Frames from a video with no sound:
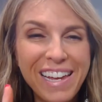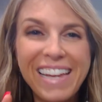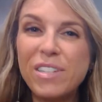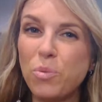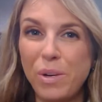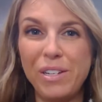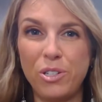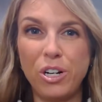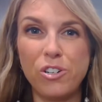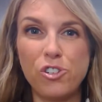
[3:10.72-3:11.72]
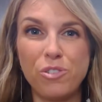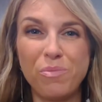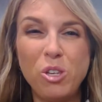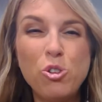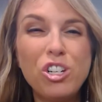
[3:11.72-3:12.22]
is research.
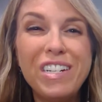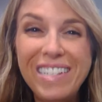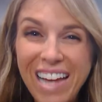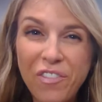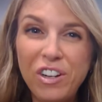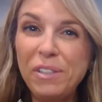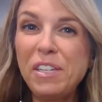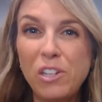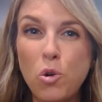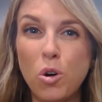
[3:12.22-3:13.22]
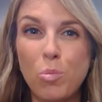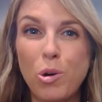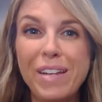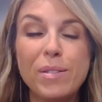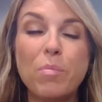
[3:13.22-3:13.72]
You should definitely
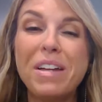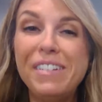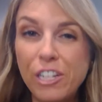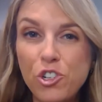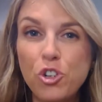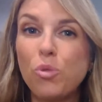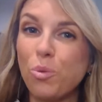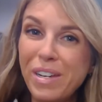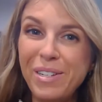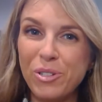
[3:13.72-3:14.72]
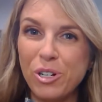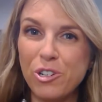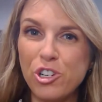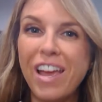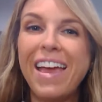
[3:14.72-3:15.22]
incorporate some additional
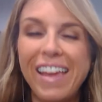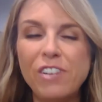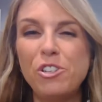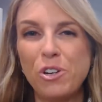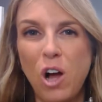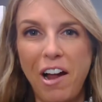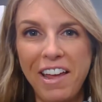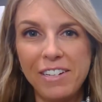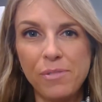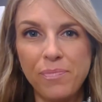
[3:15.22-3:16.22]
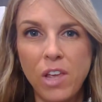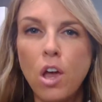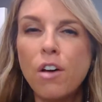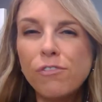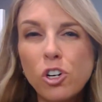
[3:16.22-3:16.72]
research into your audit.
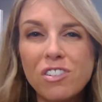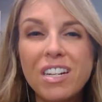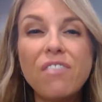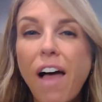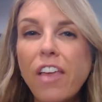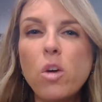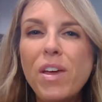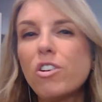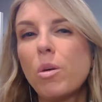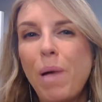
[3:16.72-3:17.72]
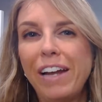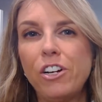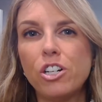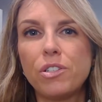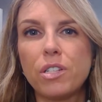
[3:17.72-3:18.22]
First, evaluate your
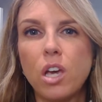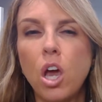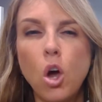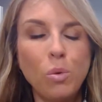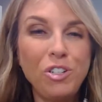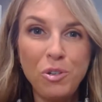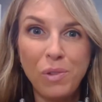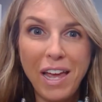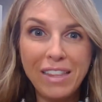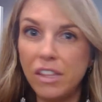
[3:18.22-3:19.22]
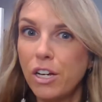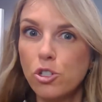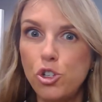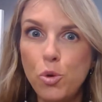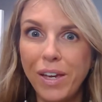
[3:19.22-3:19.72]
competitors. What do you like that they are
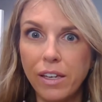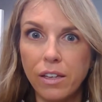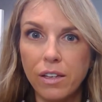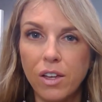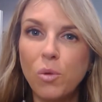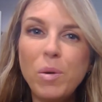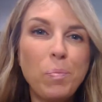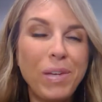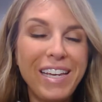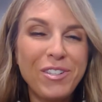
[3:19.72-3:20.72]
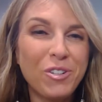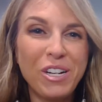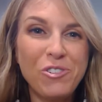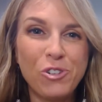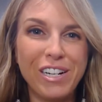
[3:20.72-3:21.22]
doing? What piques your
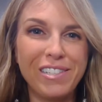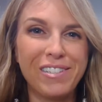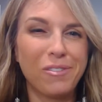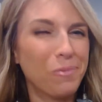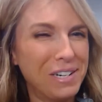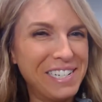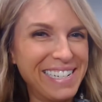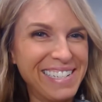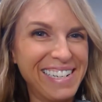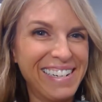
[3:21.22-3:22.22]
interest? What doesn't?